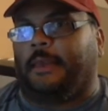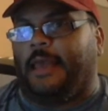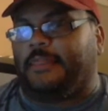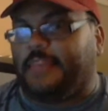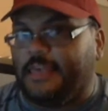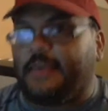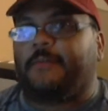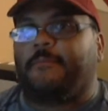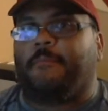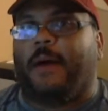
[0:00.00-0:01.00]
at the
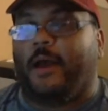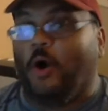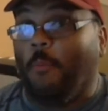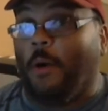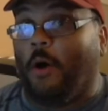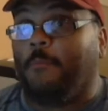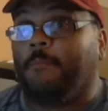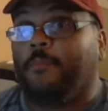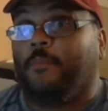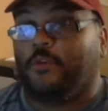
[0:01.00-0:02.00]
end by Oboe,
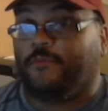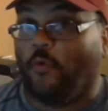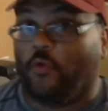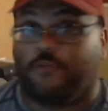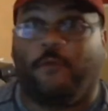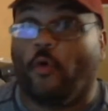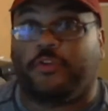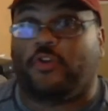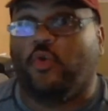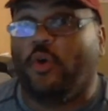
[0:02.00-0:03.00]
was fourth
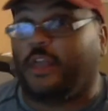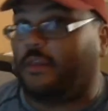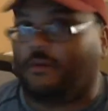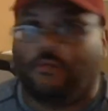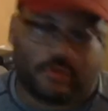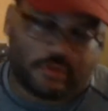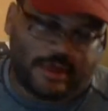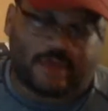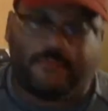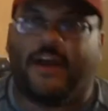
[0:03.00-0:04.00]
and 20, and of course the
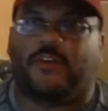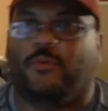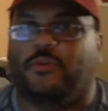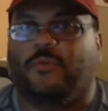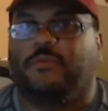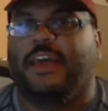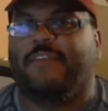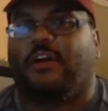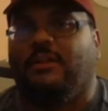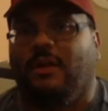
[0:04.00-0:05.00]
next pass was not
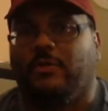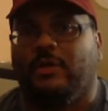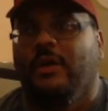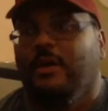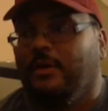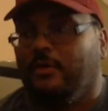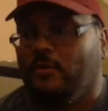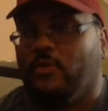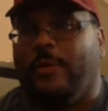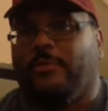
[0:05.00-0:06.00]
even close, and the
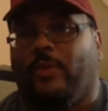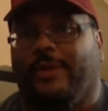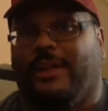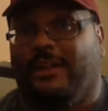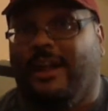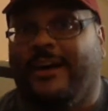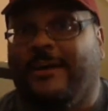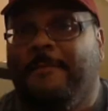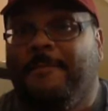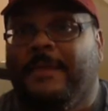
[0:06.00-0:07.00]
Sooners were able to run out the clock.